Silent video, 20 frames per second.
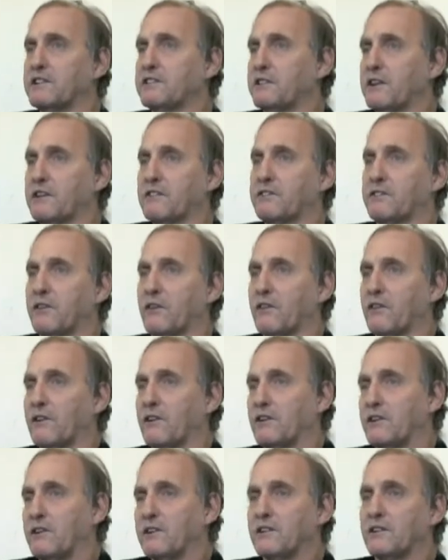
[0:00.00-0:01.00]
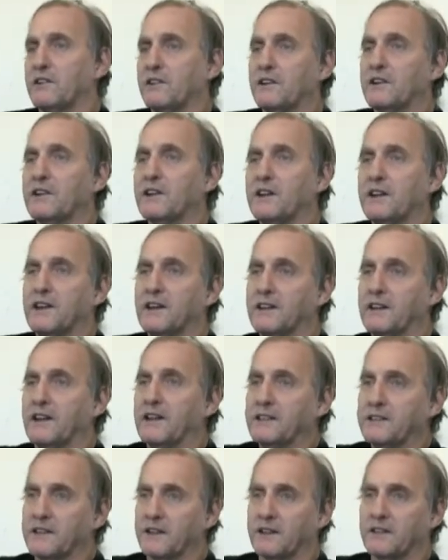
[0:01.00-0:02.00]
straightforward in
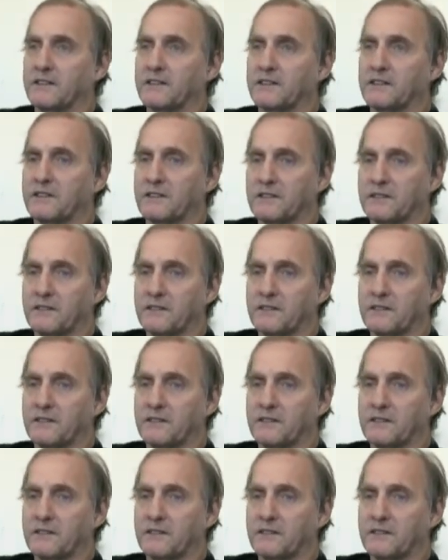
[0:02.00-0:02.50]
that sense.